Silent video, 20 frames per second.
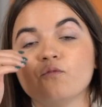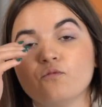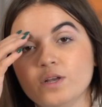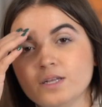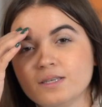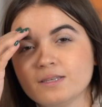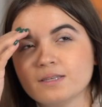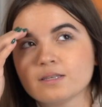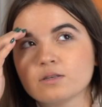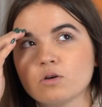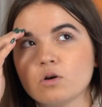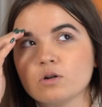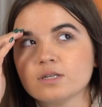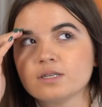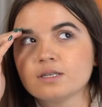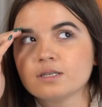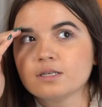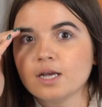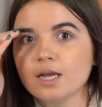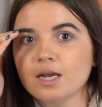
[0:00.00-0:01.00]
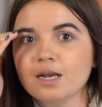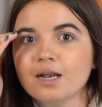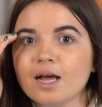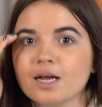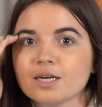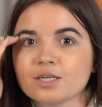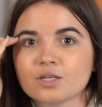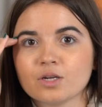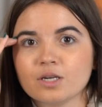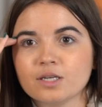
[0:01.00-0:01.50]
It's on sale
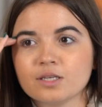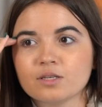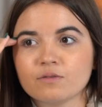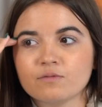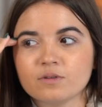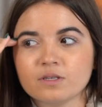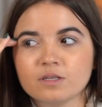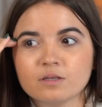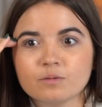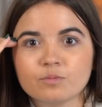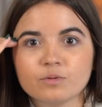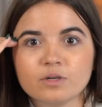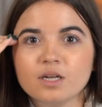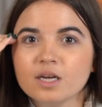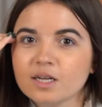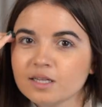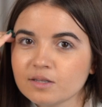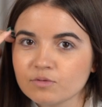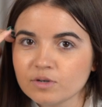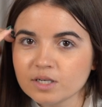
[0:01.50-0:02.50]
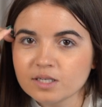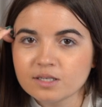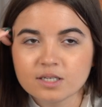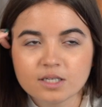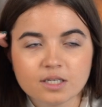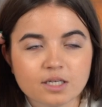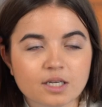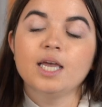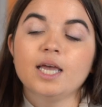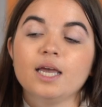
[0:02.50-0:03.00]
actually, so this is pretty
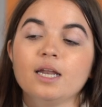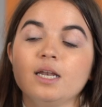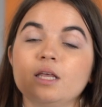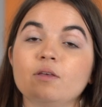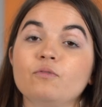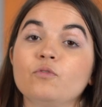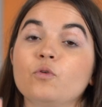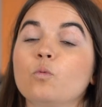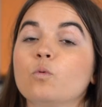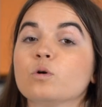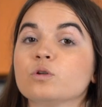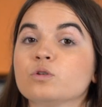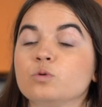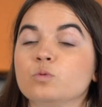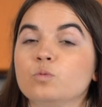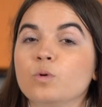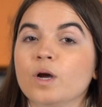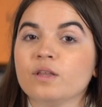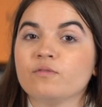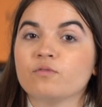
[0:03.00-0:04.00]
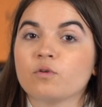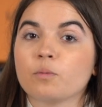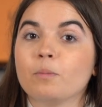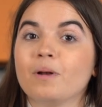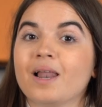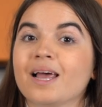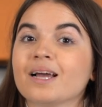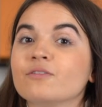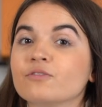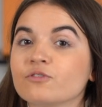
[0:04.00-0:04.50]
interesting. And if you want to wait for
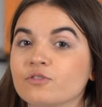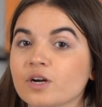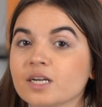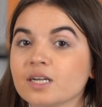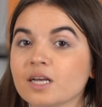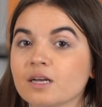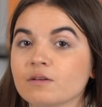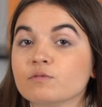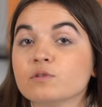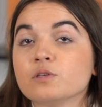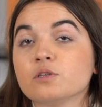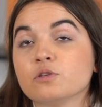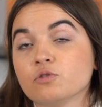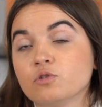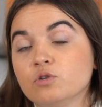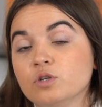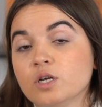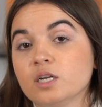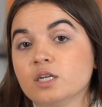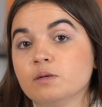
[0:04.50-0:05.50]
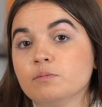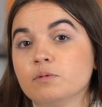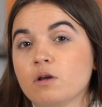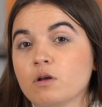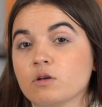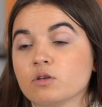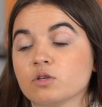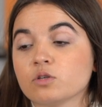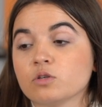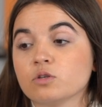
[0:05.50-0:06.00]
Black Friday, this is a good idea
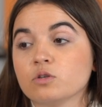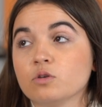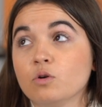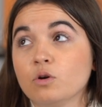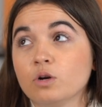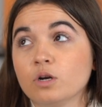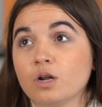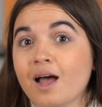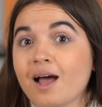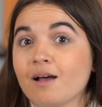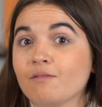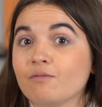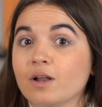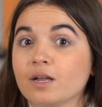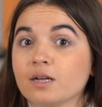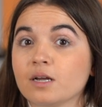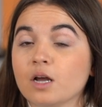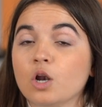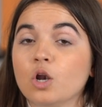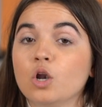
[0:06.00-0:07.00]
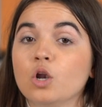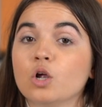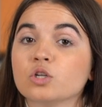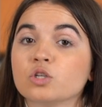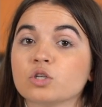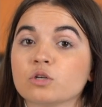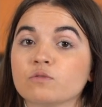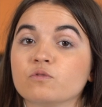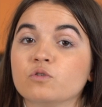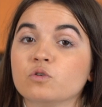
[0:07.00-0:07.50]
because you're gonna have like
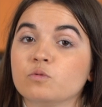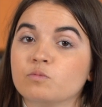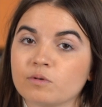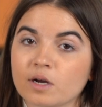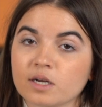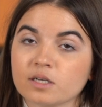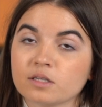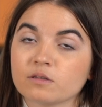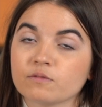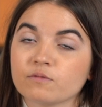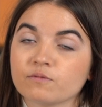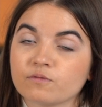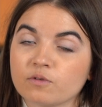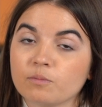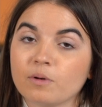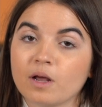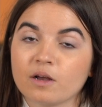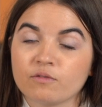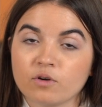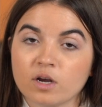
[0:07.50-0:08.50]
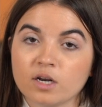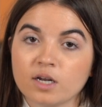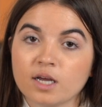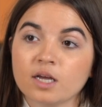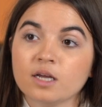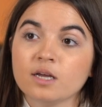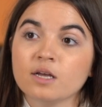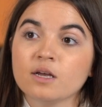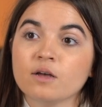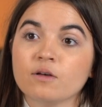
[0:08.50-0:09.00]
lots of good price for Black
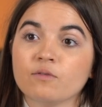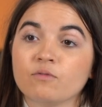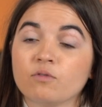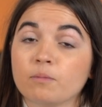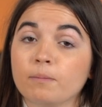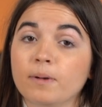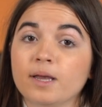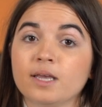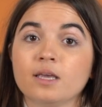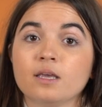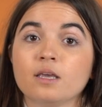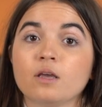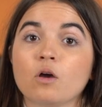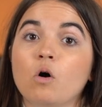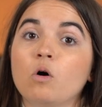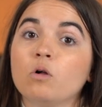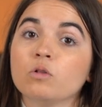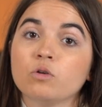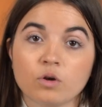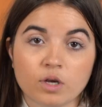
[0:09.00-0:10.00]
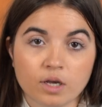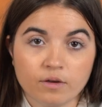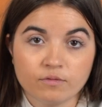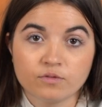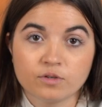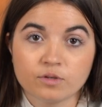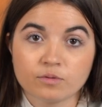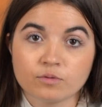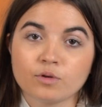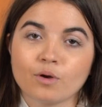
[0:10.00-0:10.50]
Friday for making all your
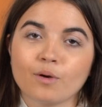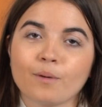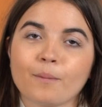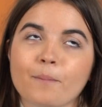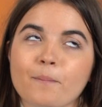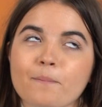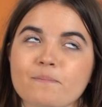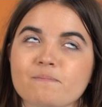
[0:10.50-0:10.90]
gifts. So